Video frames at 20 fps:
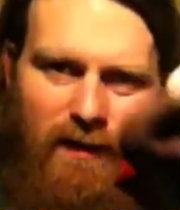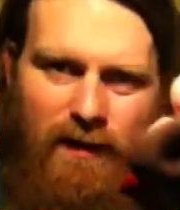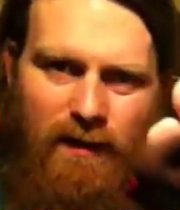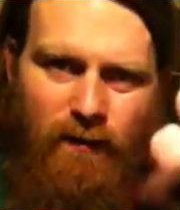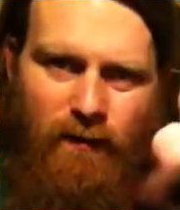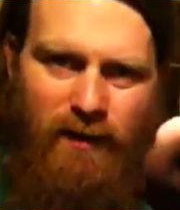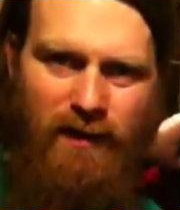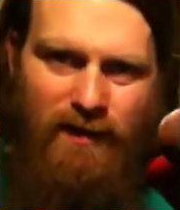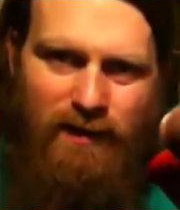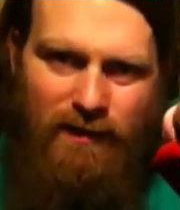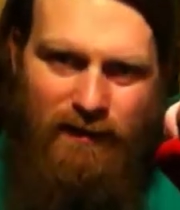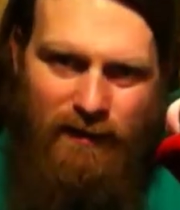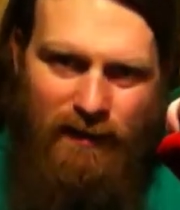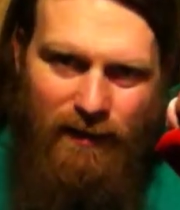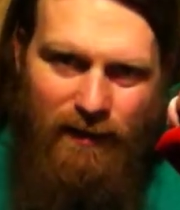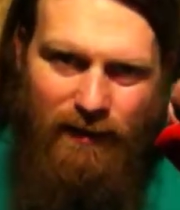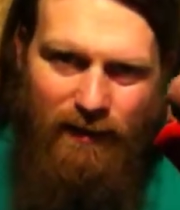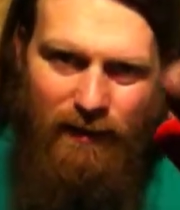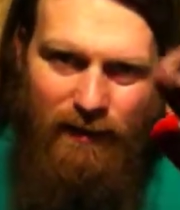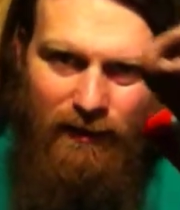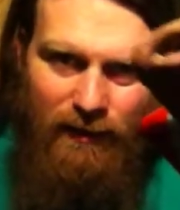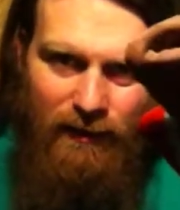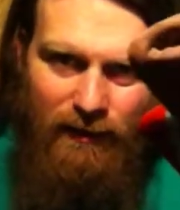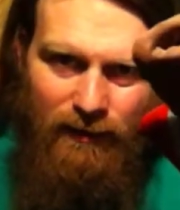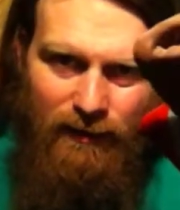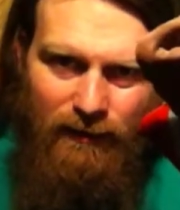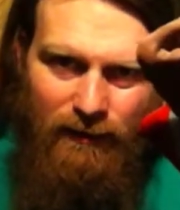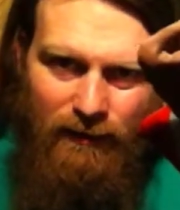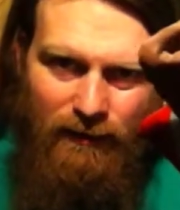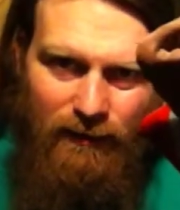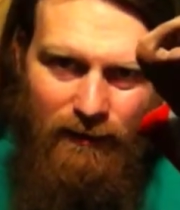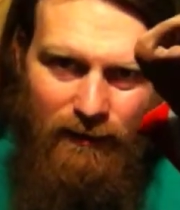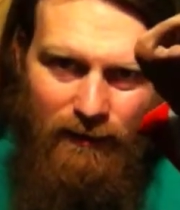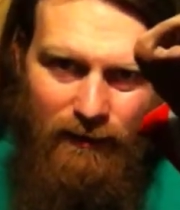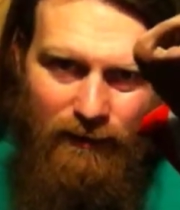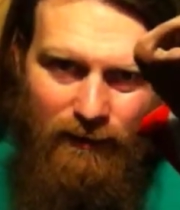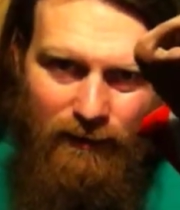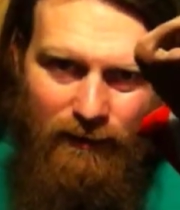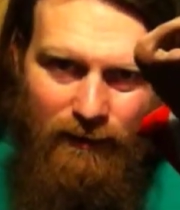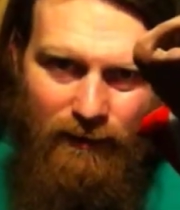can we see in
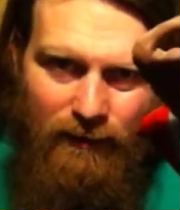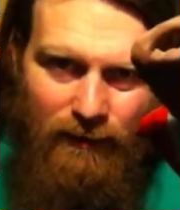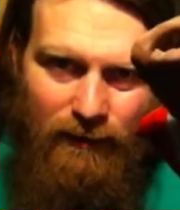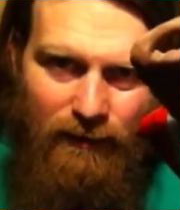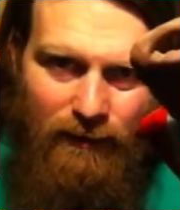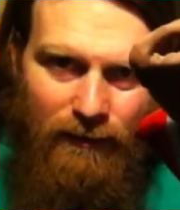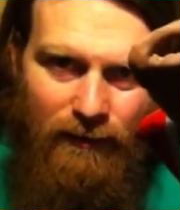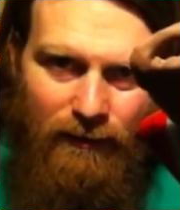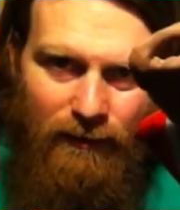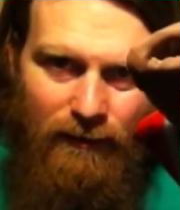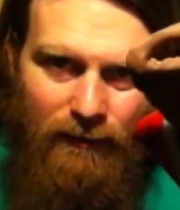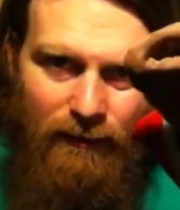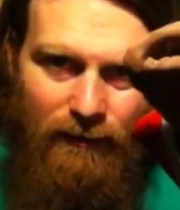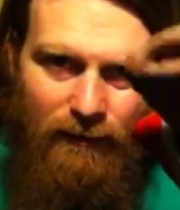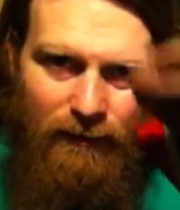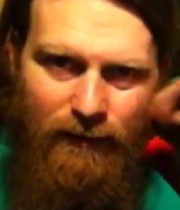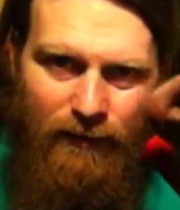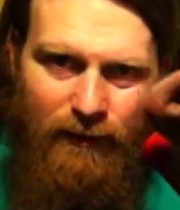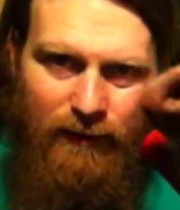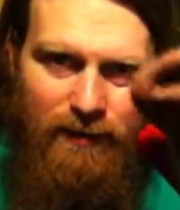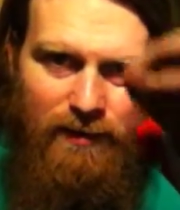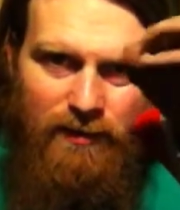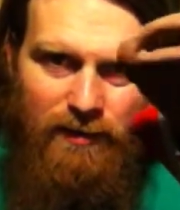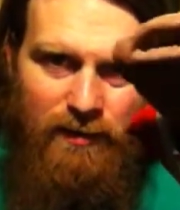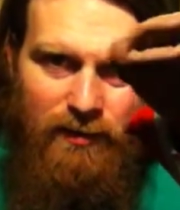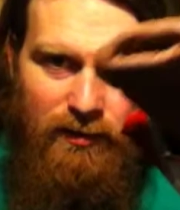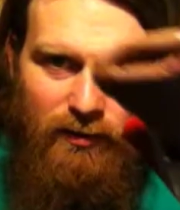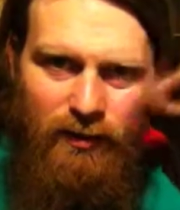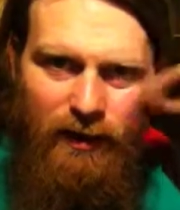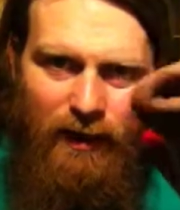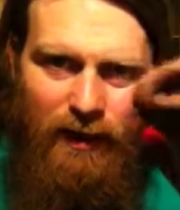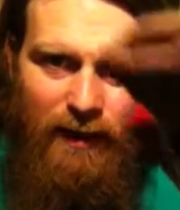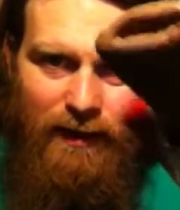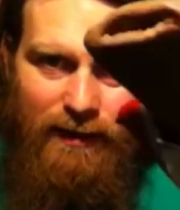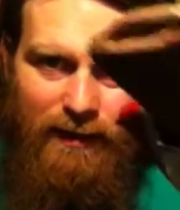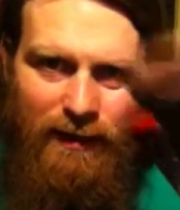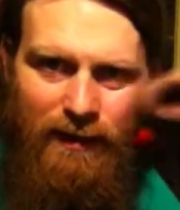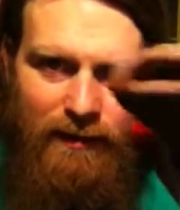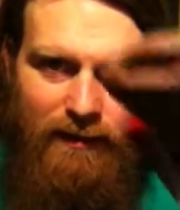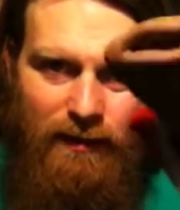this tree.
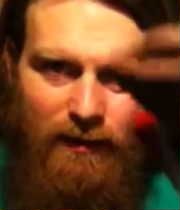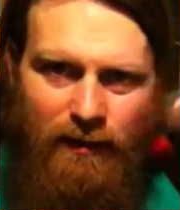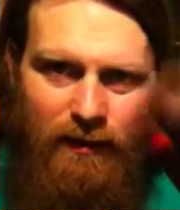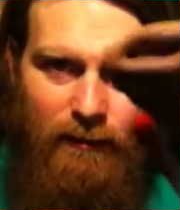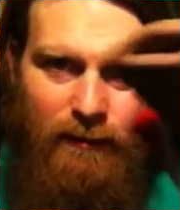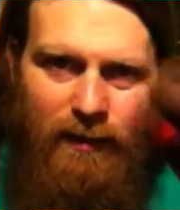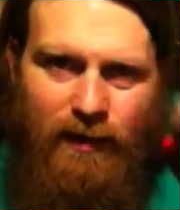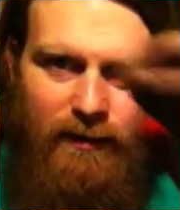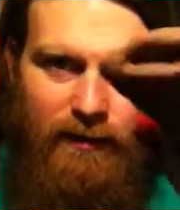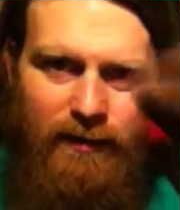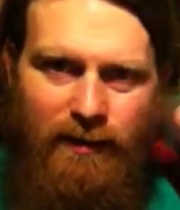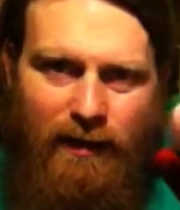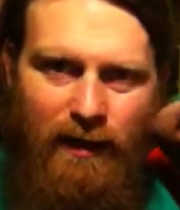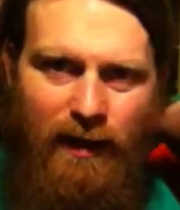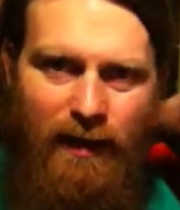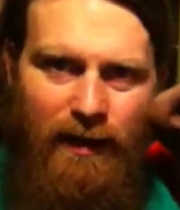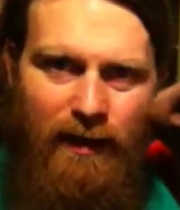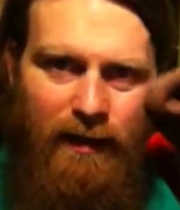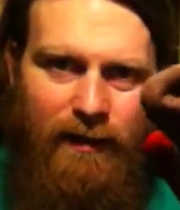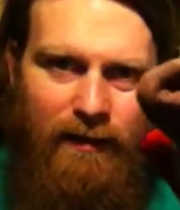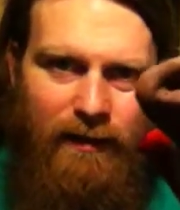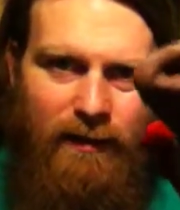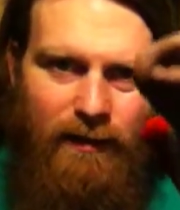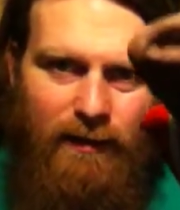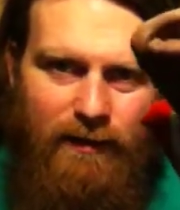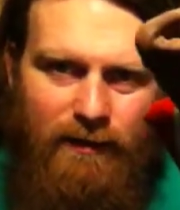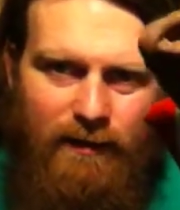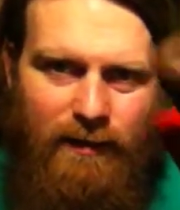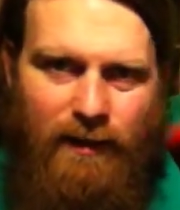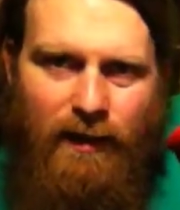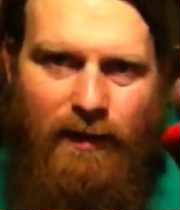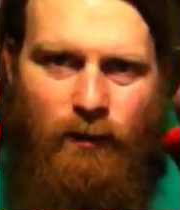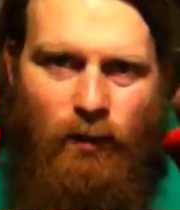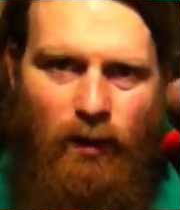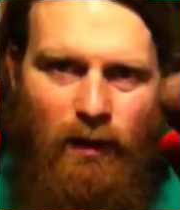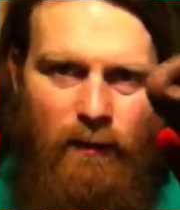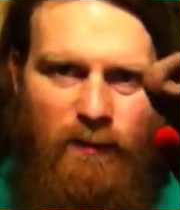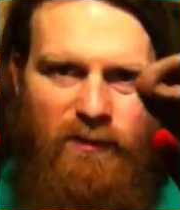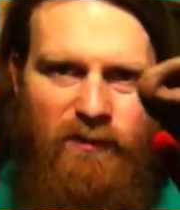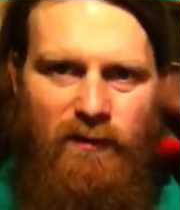It is almost like the
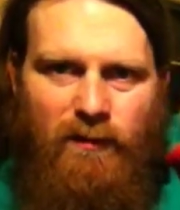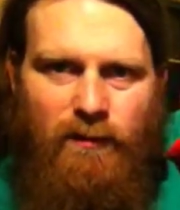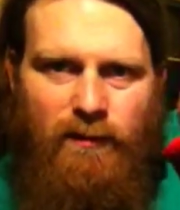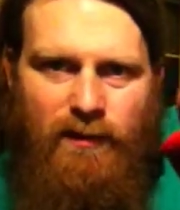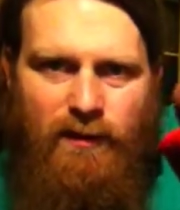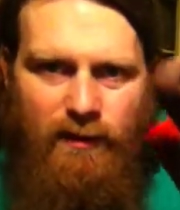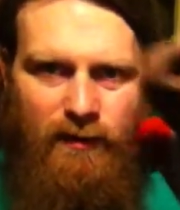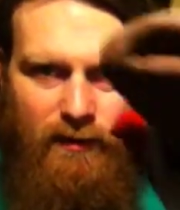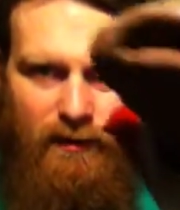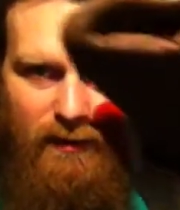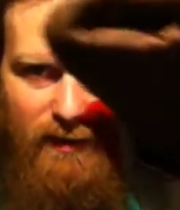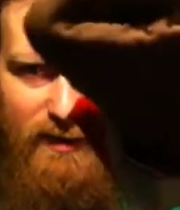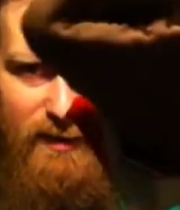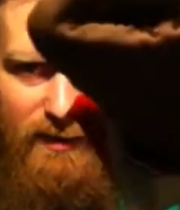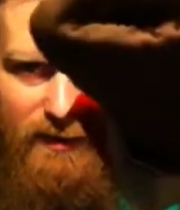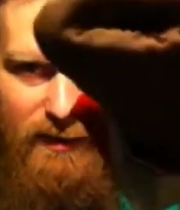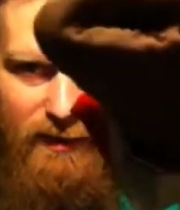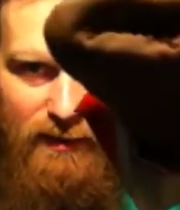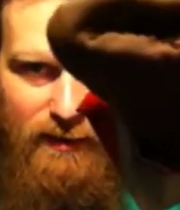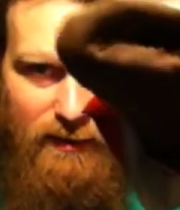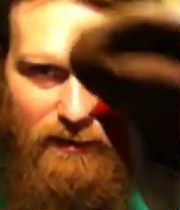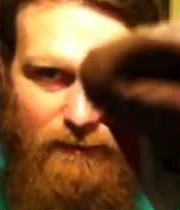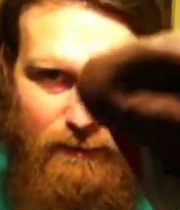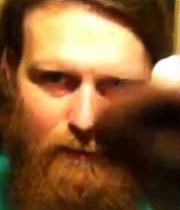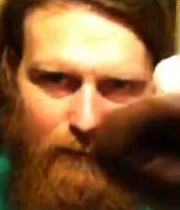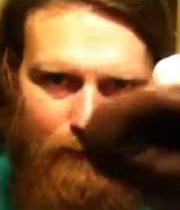sandworms from Dune, isn't it?